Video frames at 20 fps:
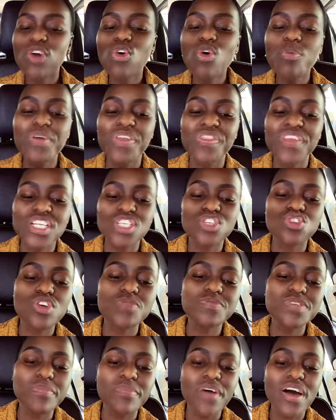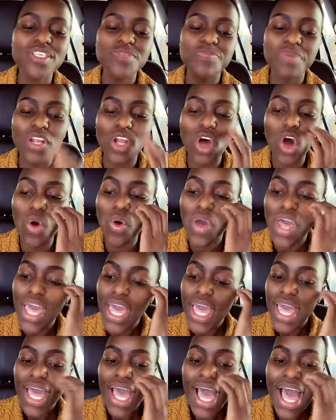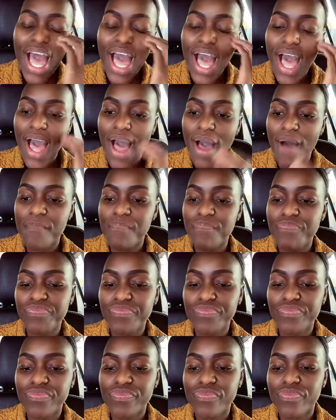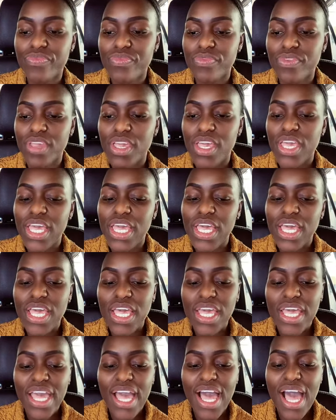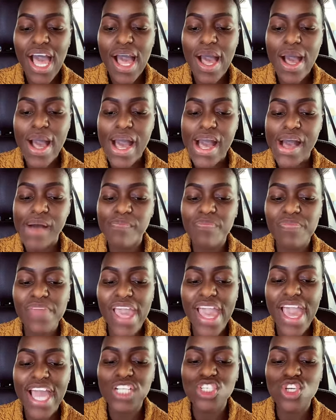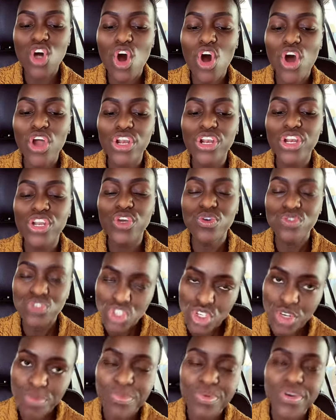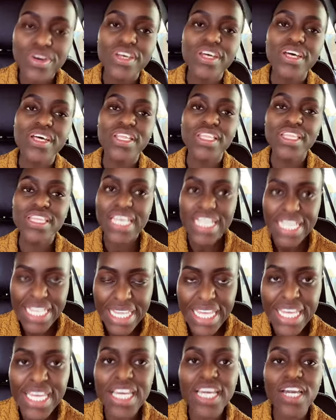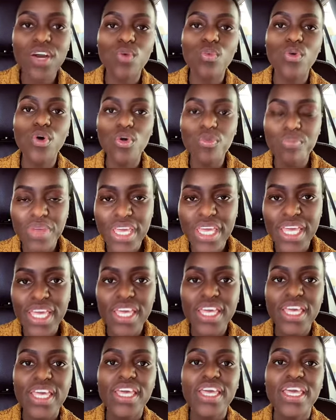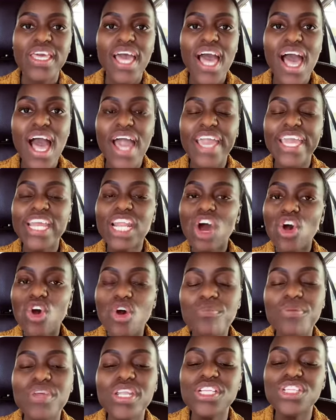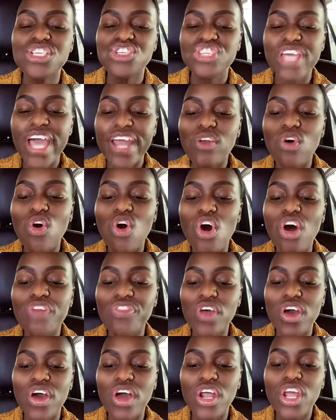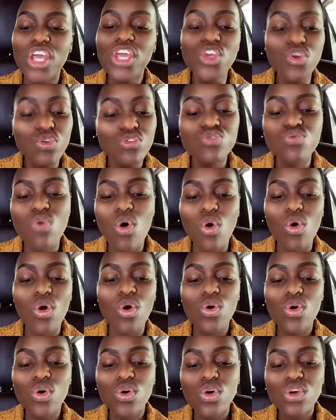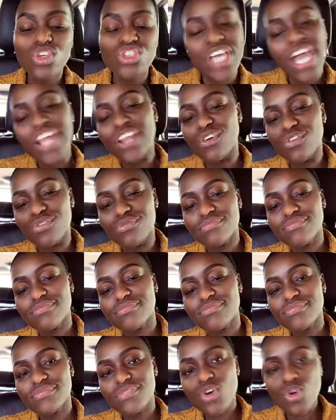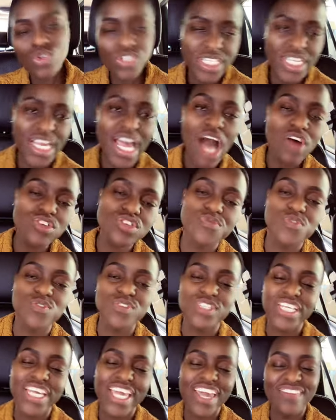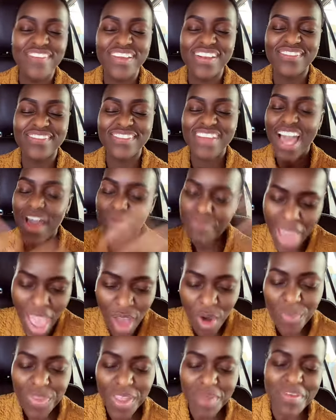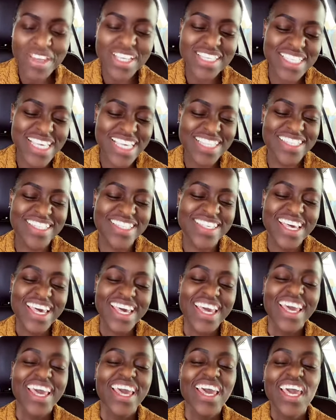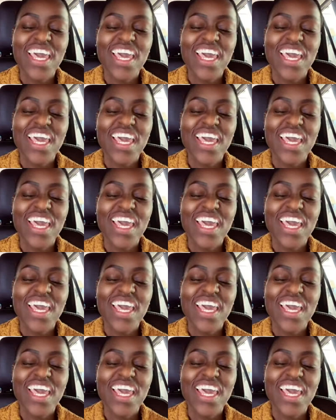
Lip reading: The link will be in the description box below. And on YouTube, the link will be in our community channel on the usual channel. House of Hosting Heaven. I hope that makes sense.